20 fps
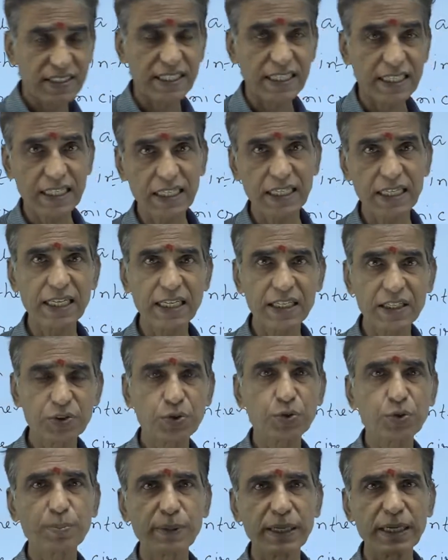circle it is
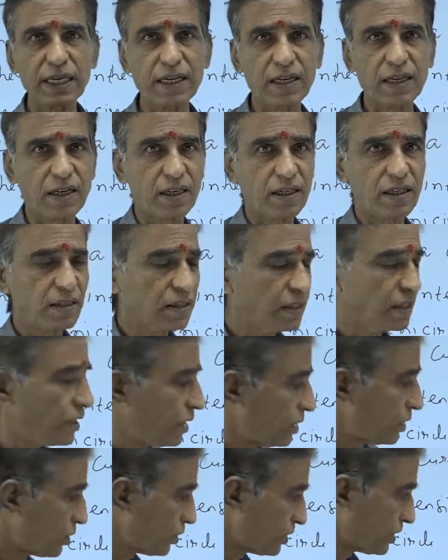2 pi r.
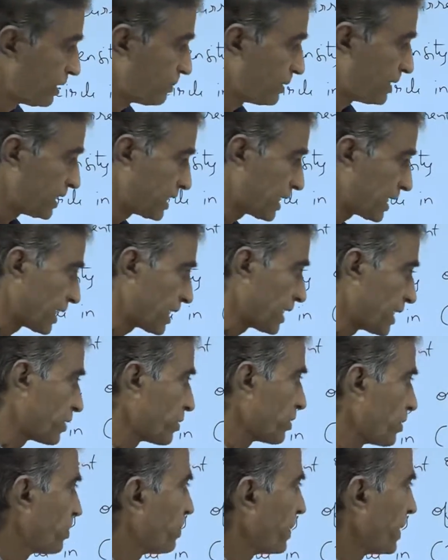So semicircle it
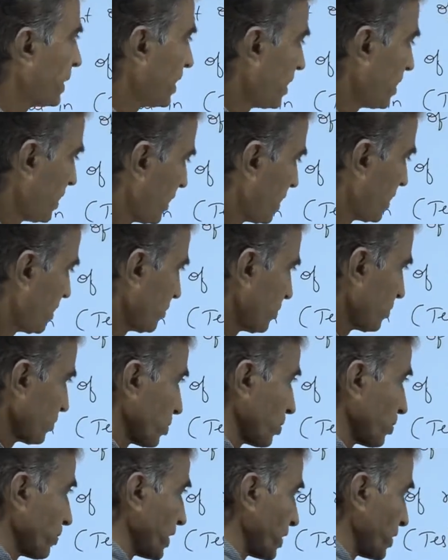will be pi r.
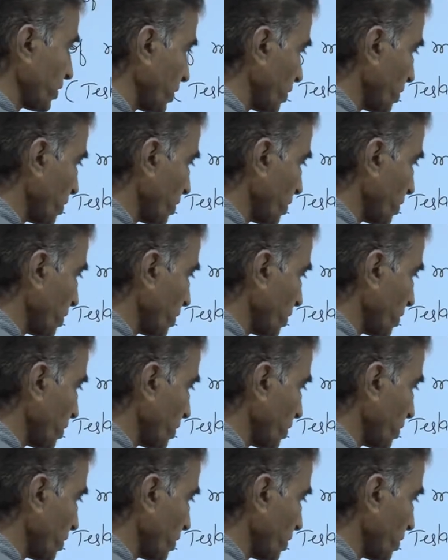So what we